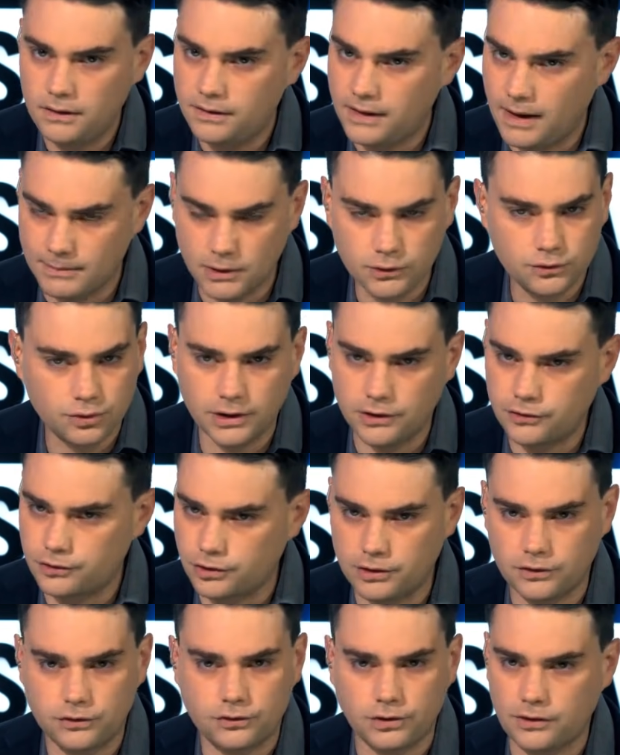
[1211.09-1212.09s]
That mutually
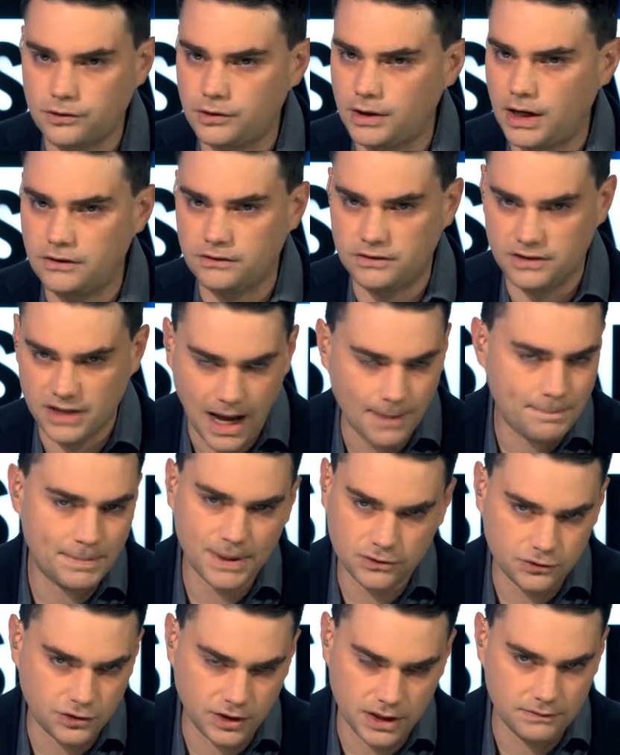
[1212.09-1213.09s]
assured destruction has not
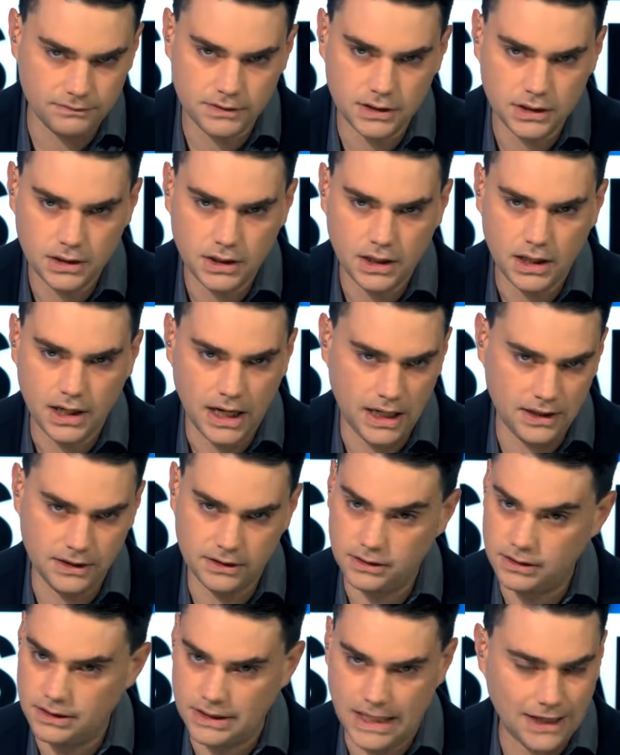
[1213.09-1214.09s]
been achieved.
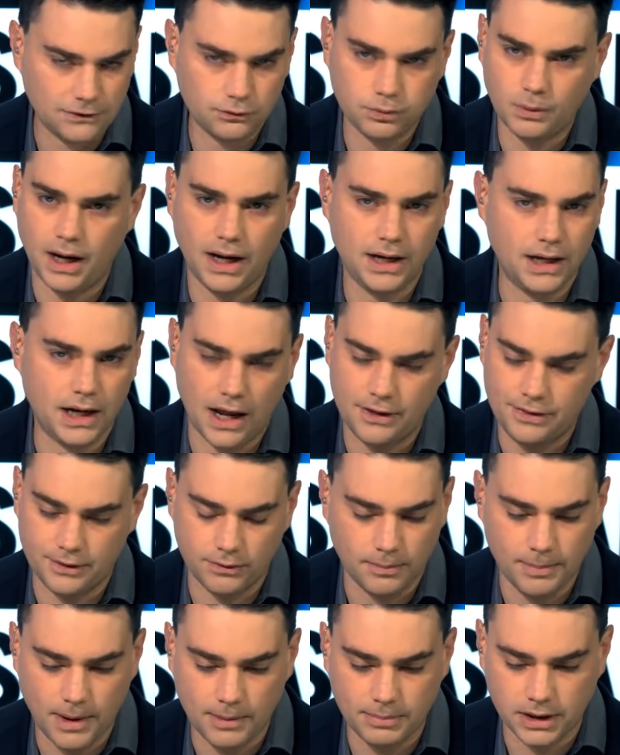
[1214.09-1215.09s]
And that's why I
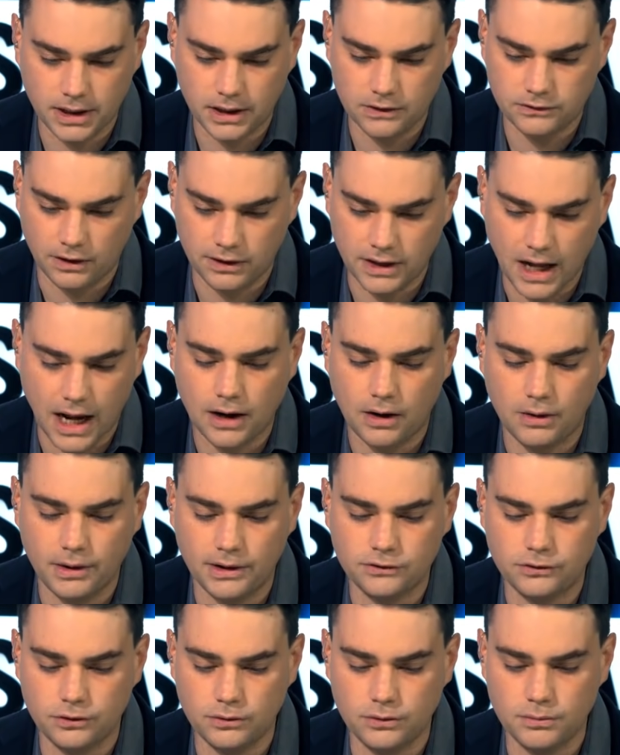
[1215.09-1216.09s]
think Republicans are not
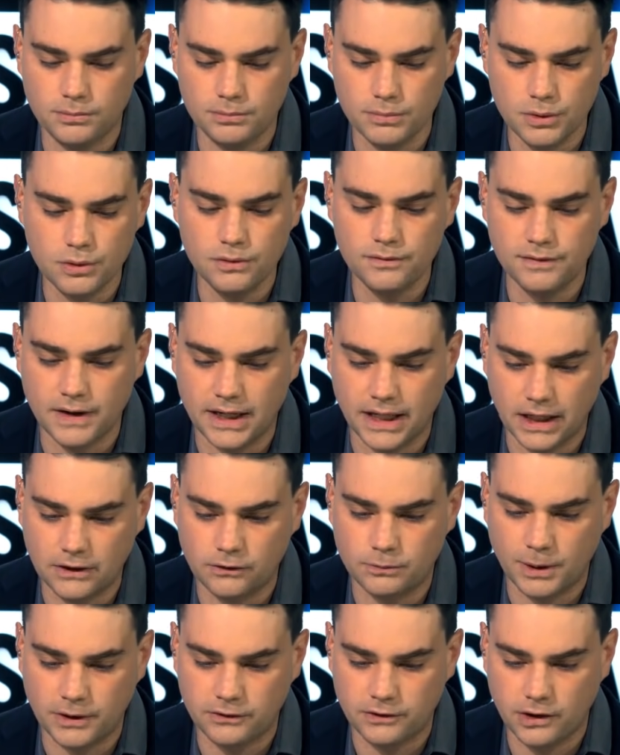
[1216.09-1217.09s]
going to move
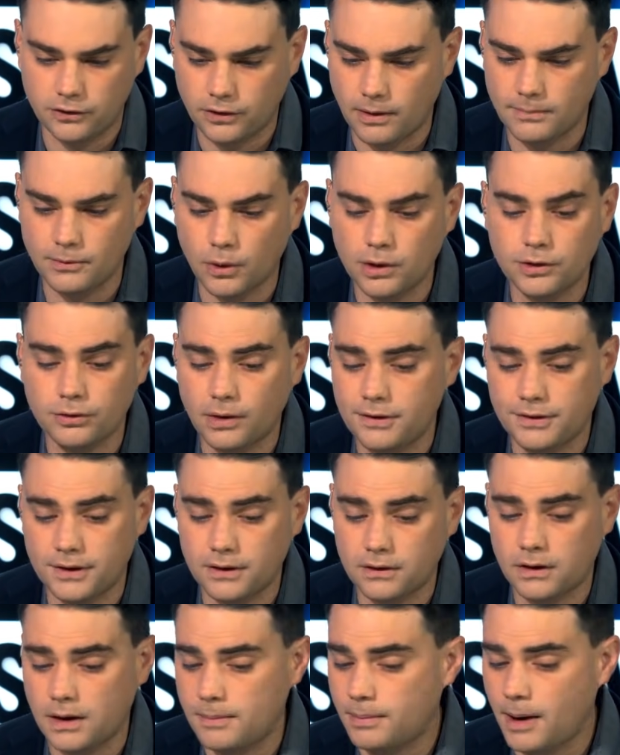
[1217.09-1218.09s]
against President Trump, nor do I
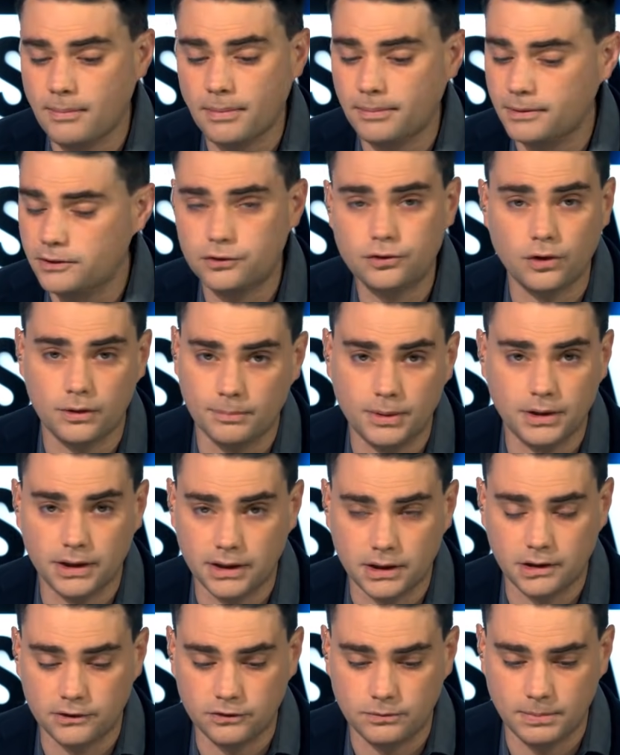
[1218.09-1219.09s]
think that they probably should,
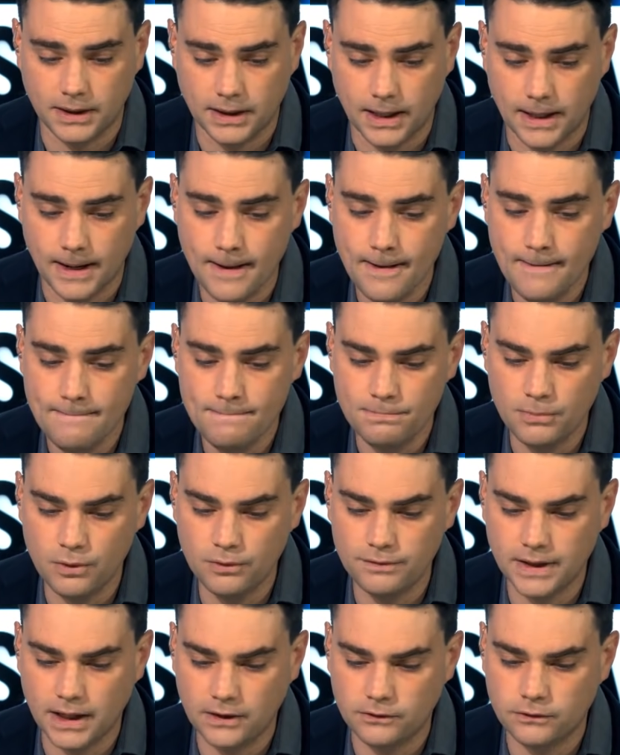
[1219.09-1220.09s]
politically speaking,
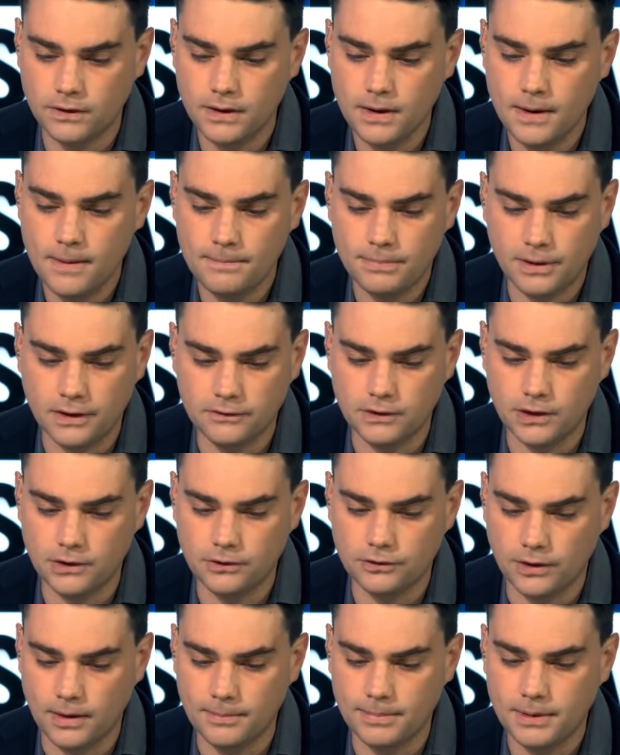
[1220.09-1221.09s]
move against
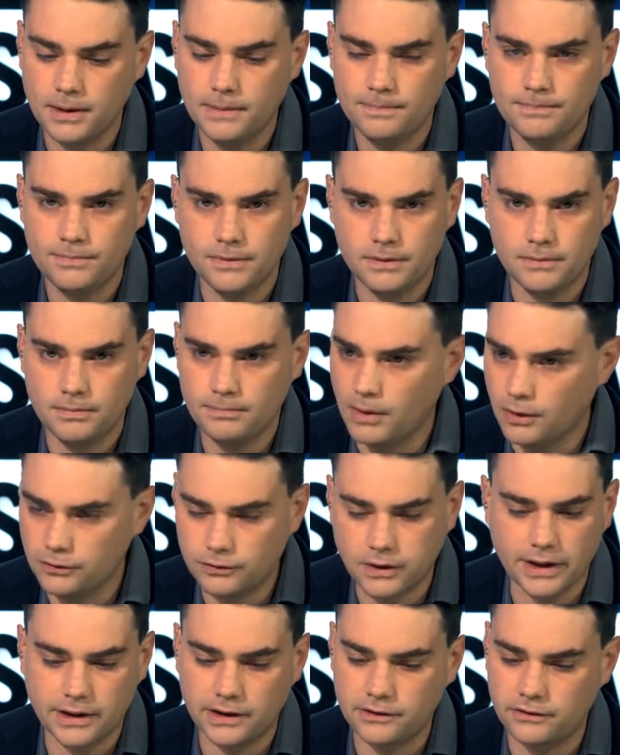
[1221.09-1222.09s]
President Trump
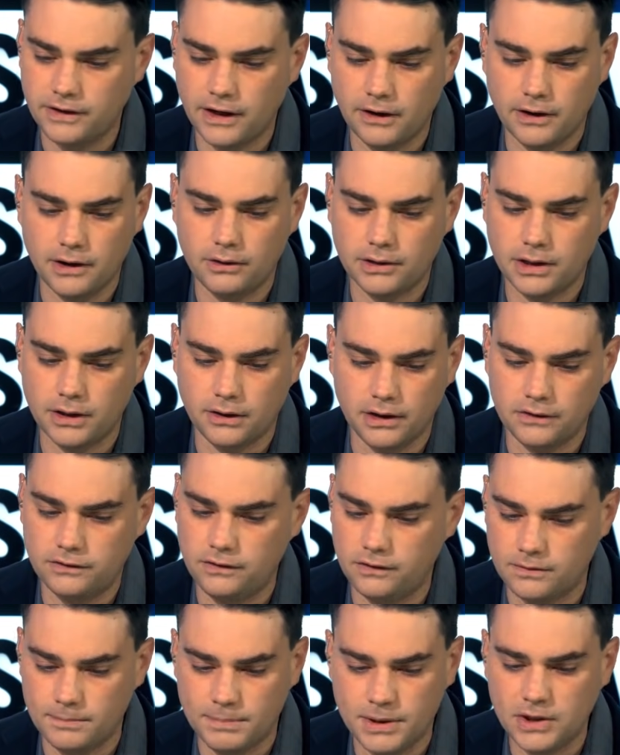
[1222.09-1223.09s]
most likely scenario here is
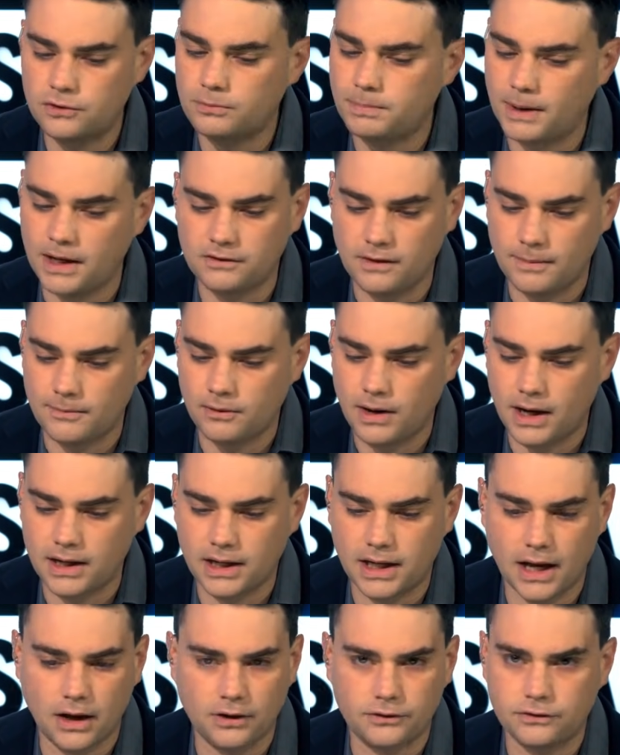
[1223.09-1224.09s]
he's impeached by a
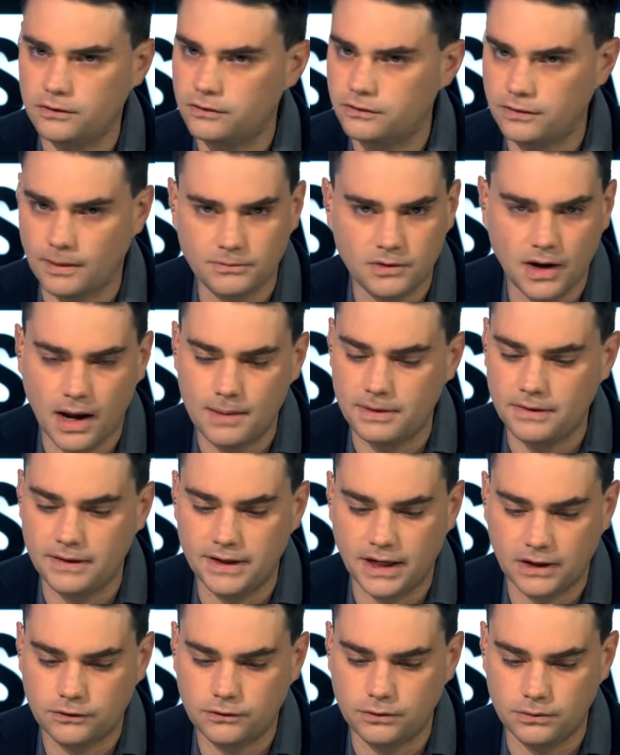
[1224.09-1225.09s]
Democratic House sometime in the
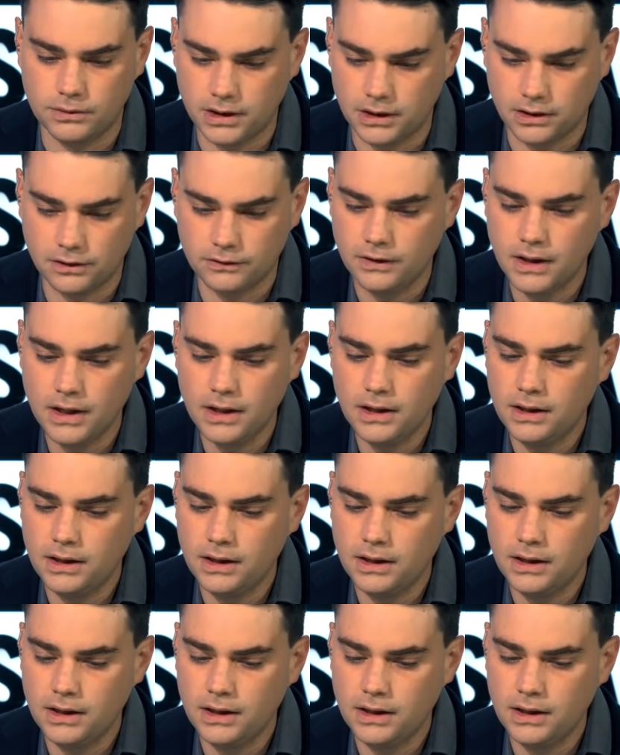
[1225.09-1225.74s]
next two years,